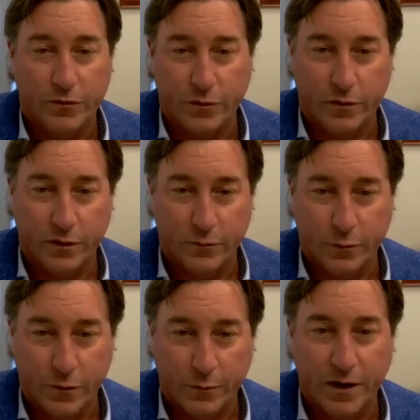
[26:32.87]
Airlines with
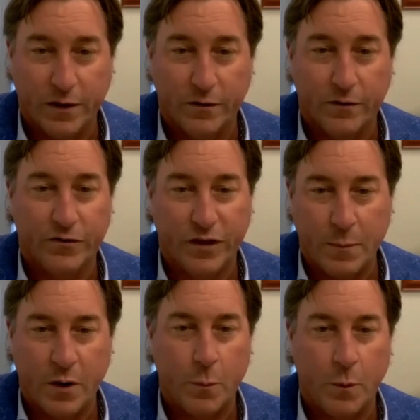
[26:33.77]
Herb Kelleher,
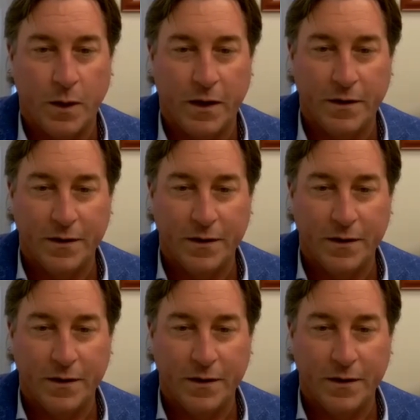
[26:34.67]
same airplane,